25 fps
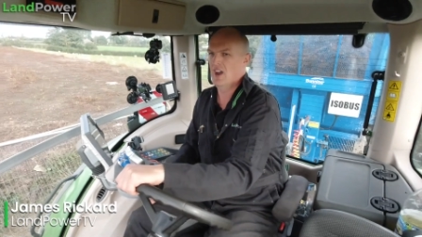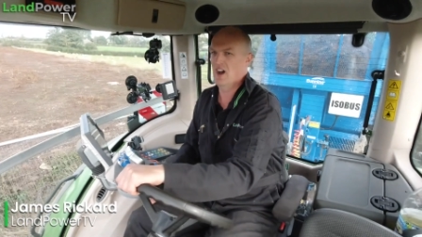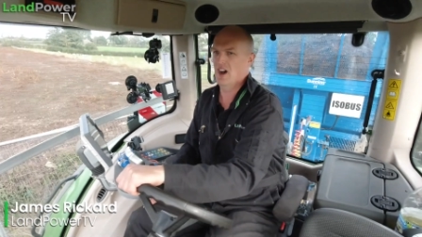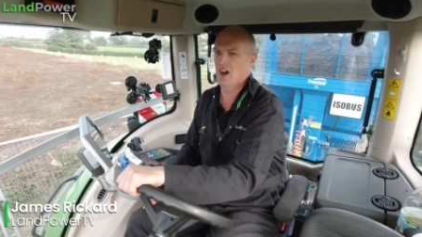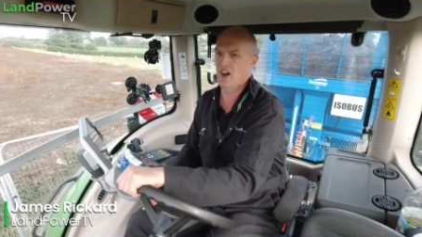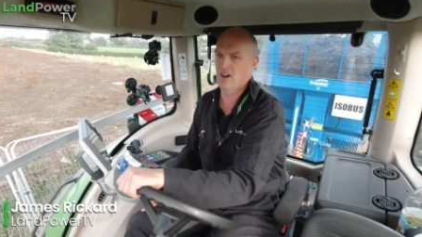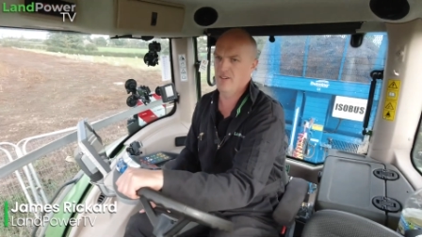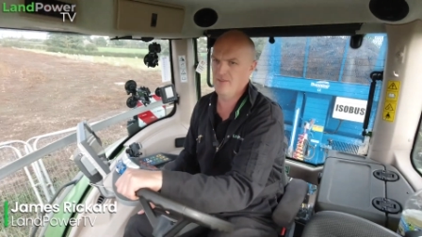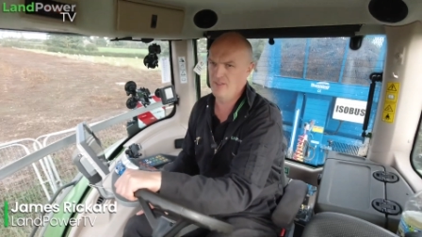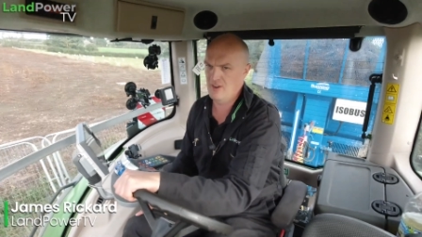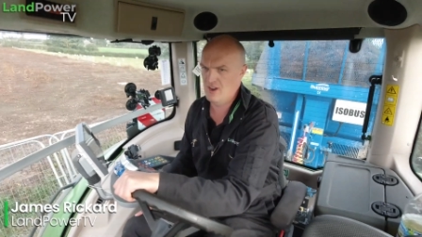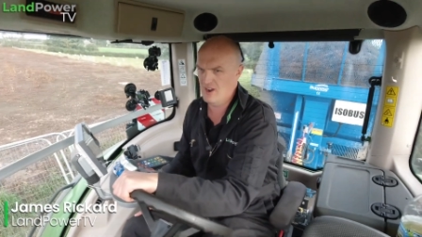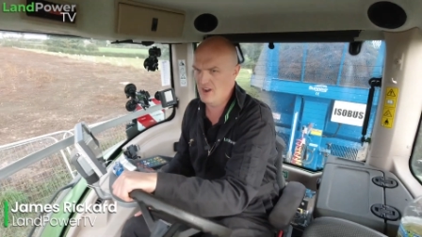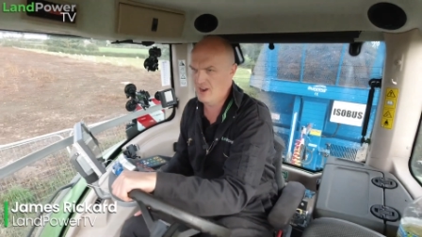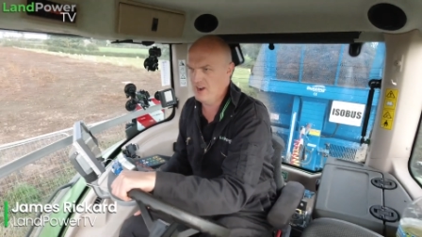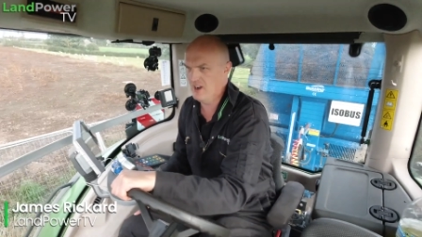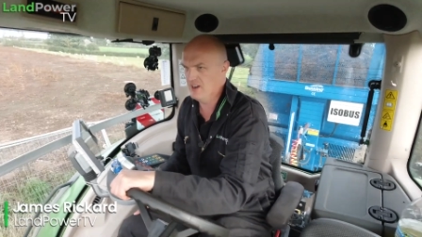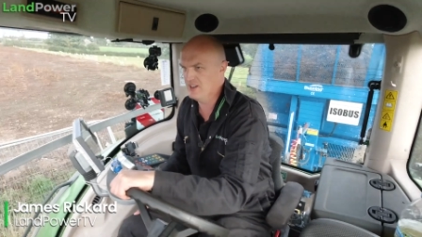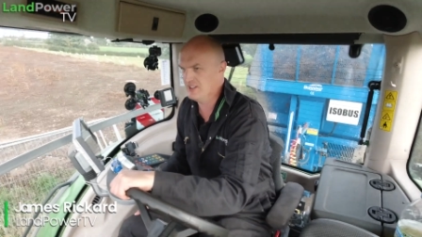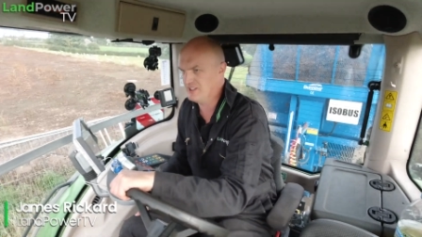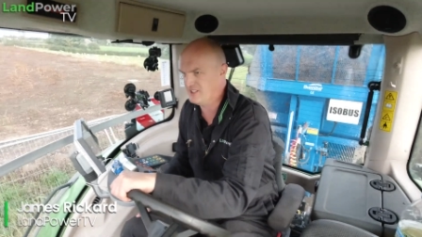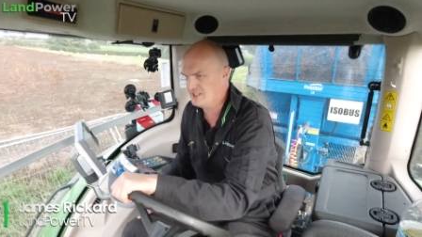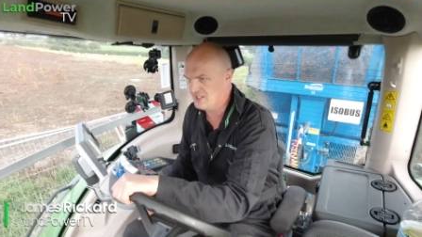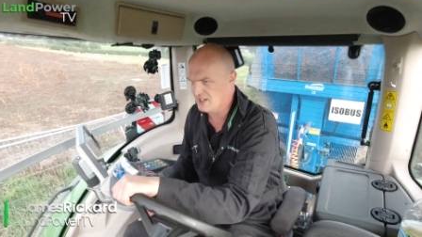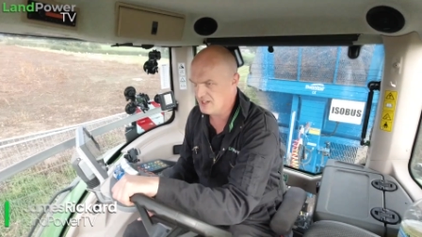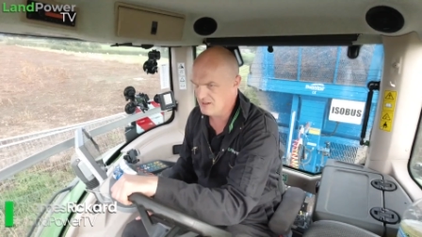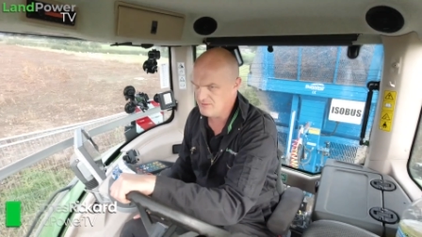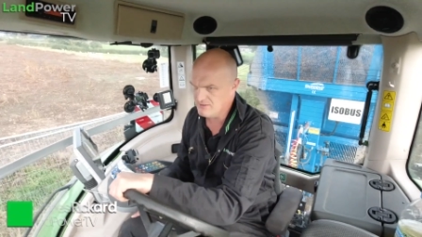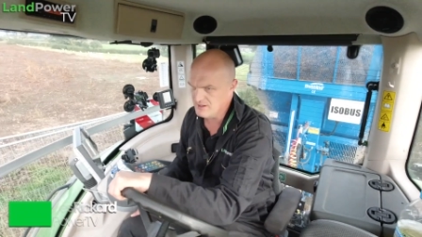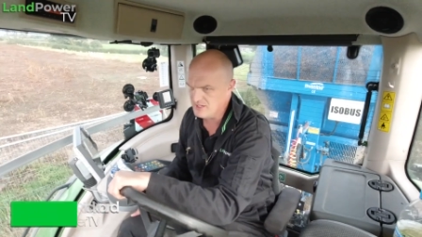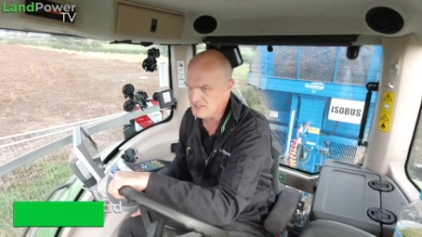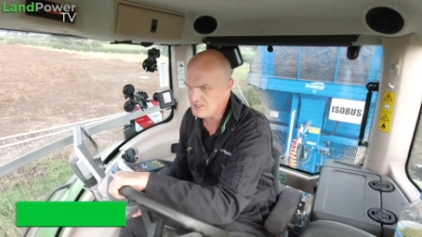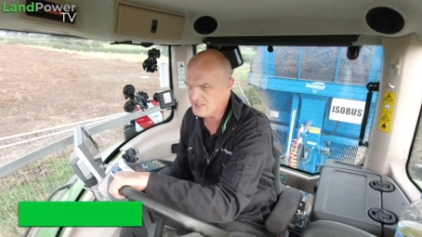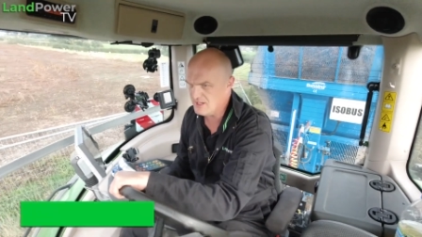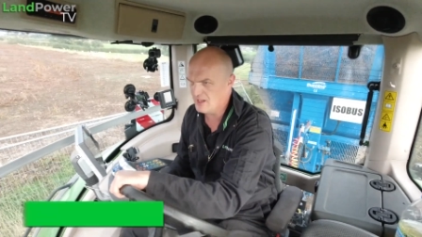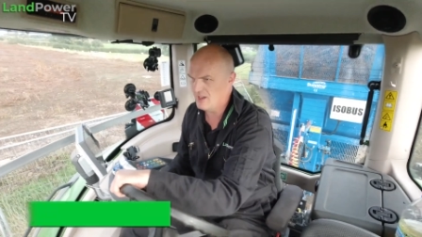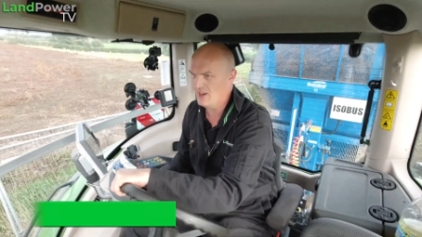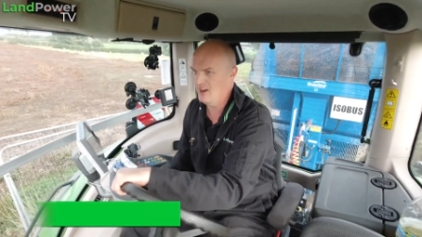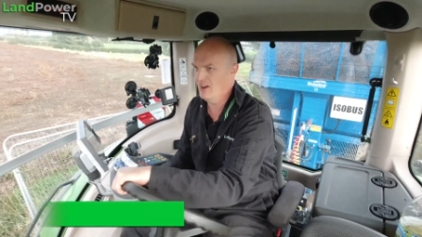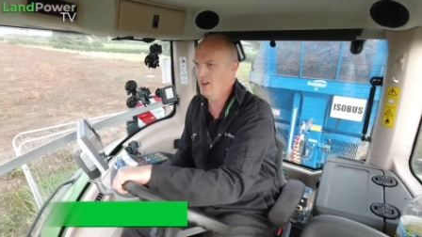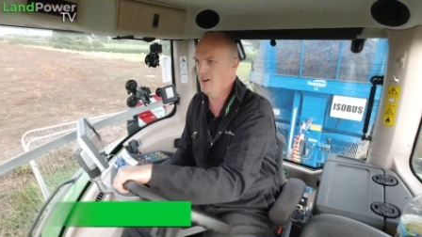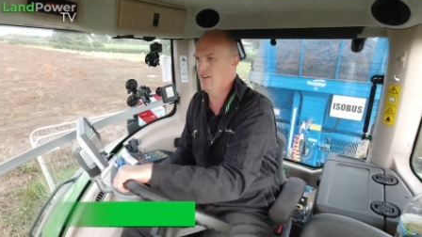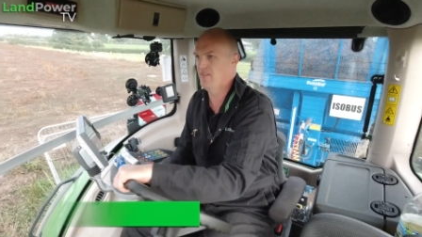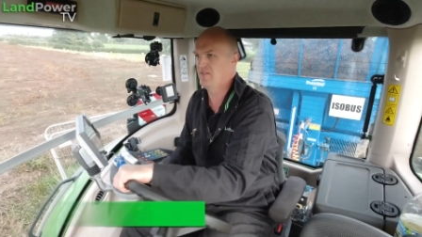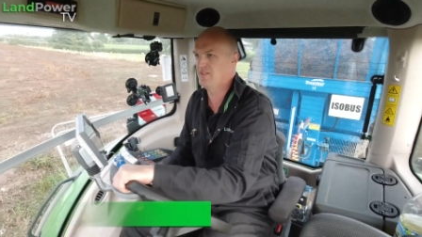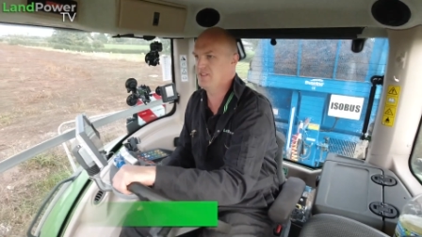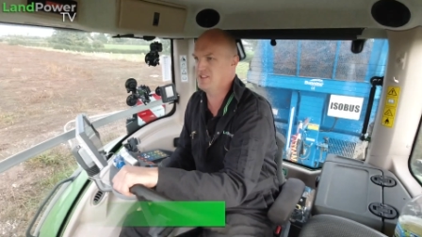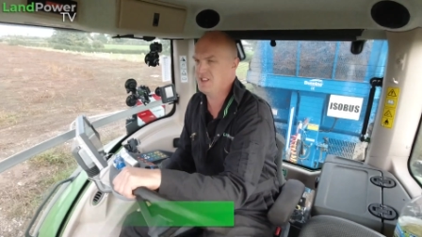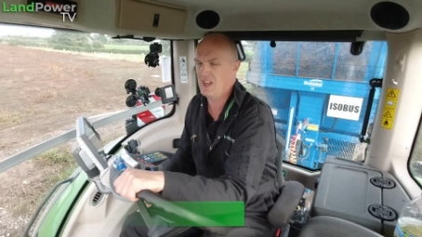of our series of